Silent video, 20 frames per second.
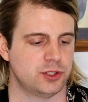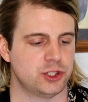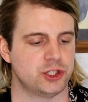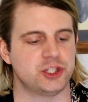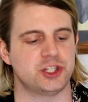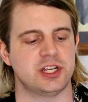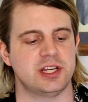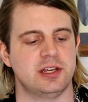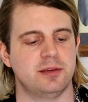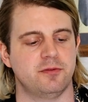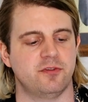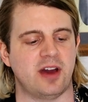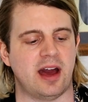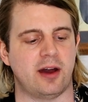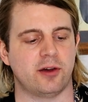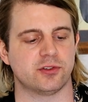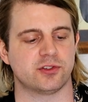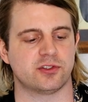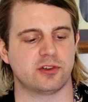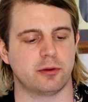Xi
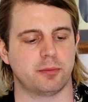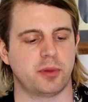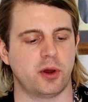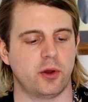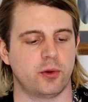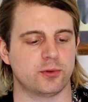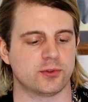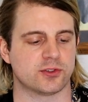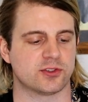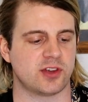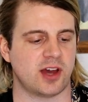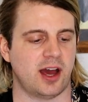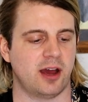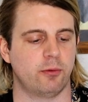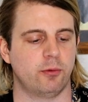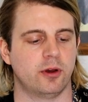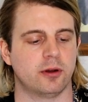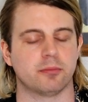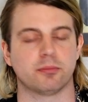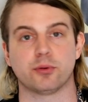vows to oppose
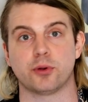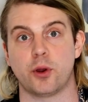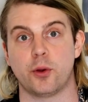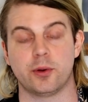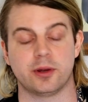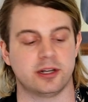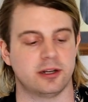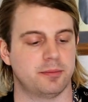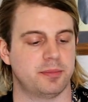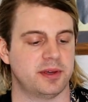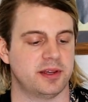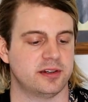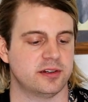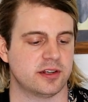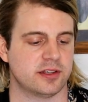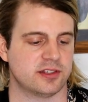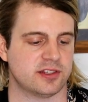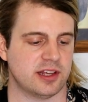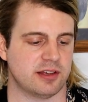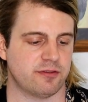Taiwan
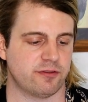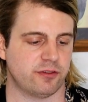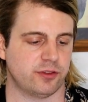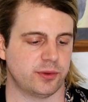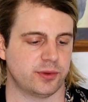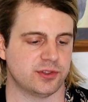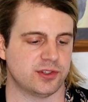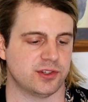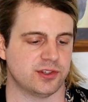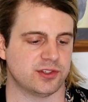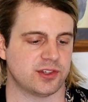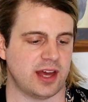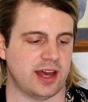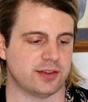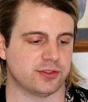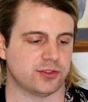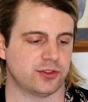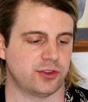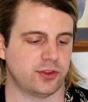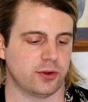pro-independence influences
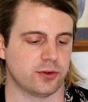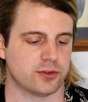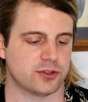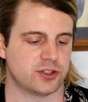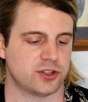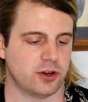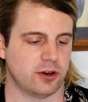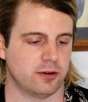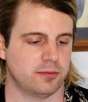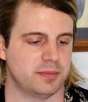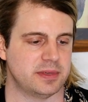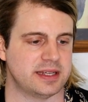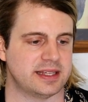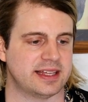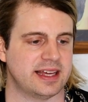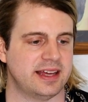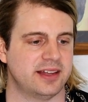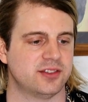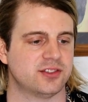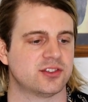as third term
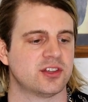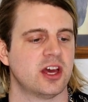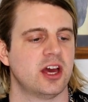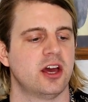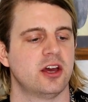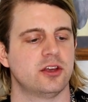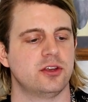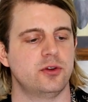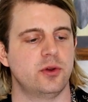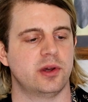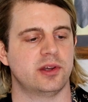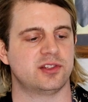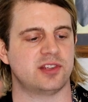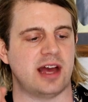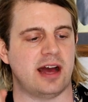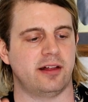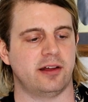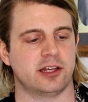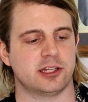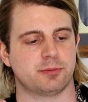begins. U S
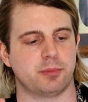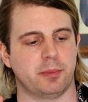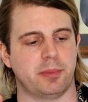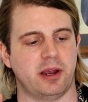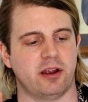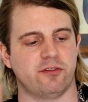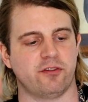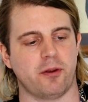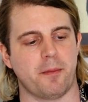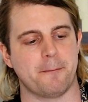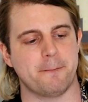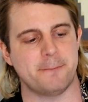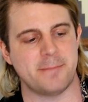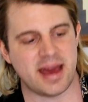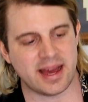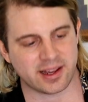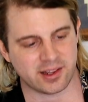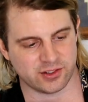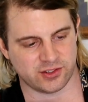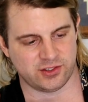allies prepare for a
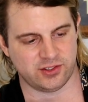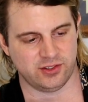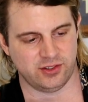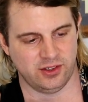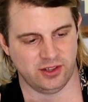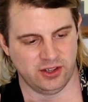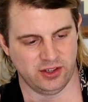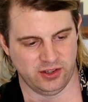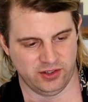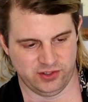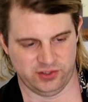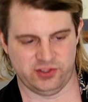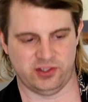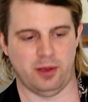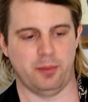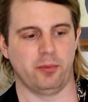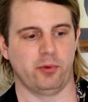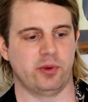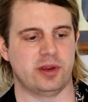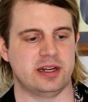mega
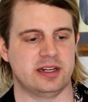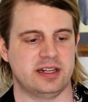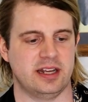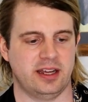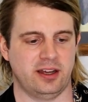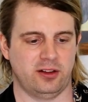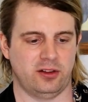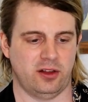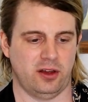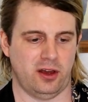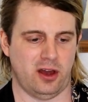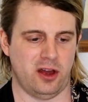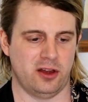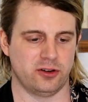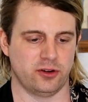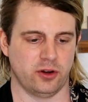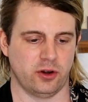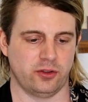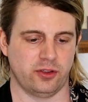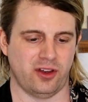submarine deal
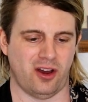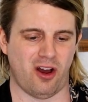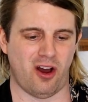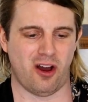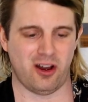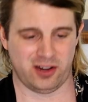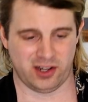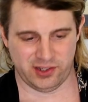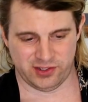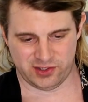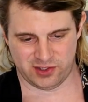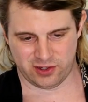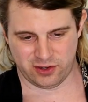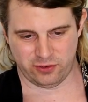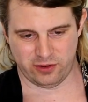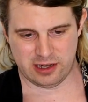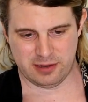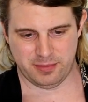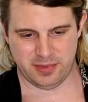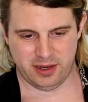under the AUKUS
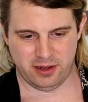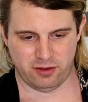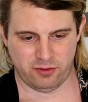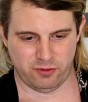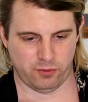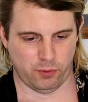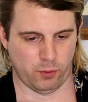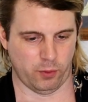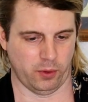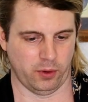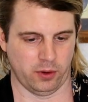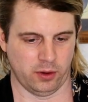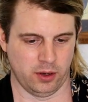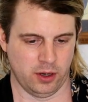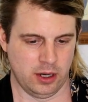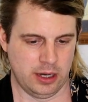agreement for